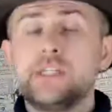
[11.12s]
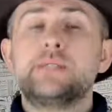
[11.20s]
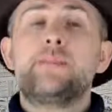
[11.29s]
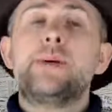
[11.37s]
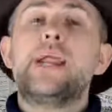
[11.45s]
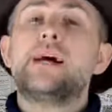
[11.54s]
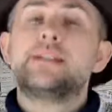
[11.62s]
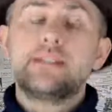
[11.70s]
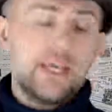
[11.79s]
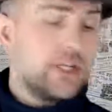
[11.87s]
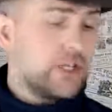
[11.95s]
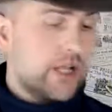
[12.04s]
it's
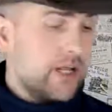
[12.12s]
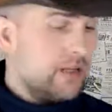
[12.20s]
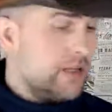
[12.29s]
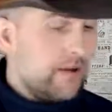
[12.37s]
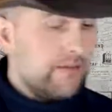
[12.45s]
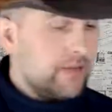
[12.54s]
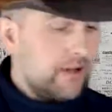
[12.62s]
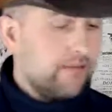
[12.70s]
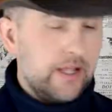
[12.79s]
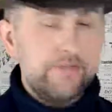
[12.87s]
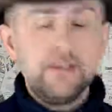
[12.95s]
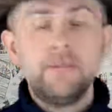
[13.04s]
pronunciation. I
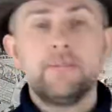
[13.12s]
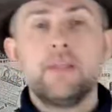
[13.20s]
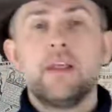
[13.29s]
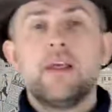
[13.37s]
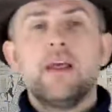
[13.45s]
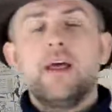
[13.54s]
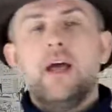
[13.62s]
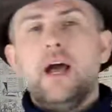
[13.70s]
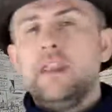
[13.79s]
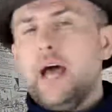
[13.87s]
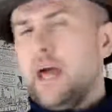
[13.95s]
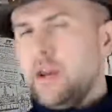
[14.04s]
love it.
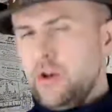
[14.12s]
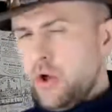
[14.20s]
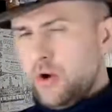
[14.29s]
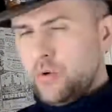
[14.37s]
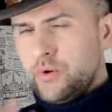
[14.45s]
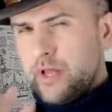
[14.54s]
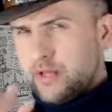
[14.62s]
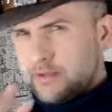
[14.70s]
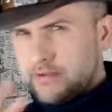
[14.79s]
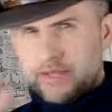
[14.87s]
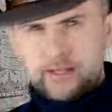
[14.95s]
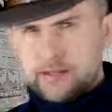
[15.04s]
And I know
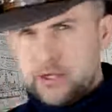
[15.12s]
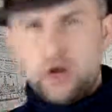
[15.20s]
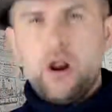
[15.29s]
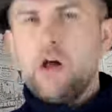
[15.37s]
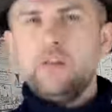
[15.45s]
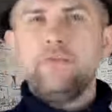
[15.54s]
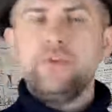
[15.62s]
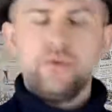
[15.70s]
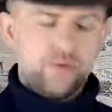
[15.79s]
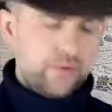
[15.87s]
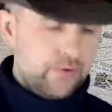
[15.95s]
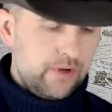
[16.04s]
that not all of
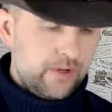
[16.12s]
you